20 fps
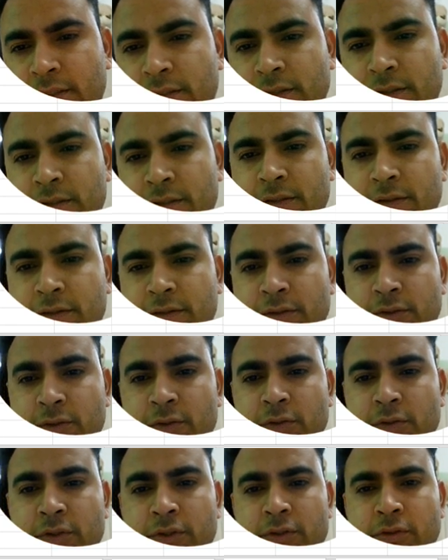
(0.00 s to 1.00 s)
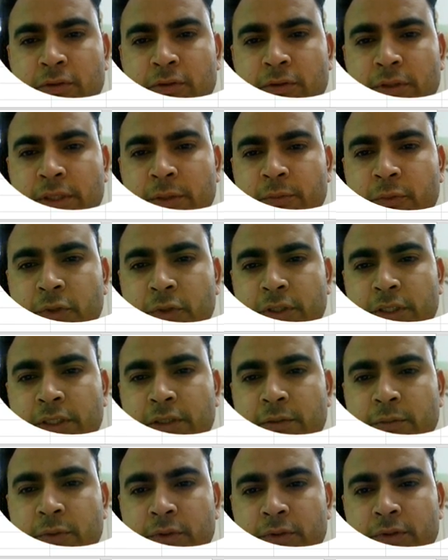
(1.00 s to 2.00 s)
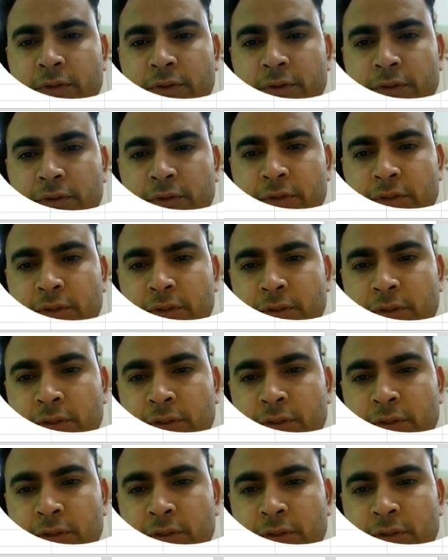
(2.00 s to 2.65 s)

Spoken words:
Yes. So this is not what I'm talking about.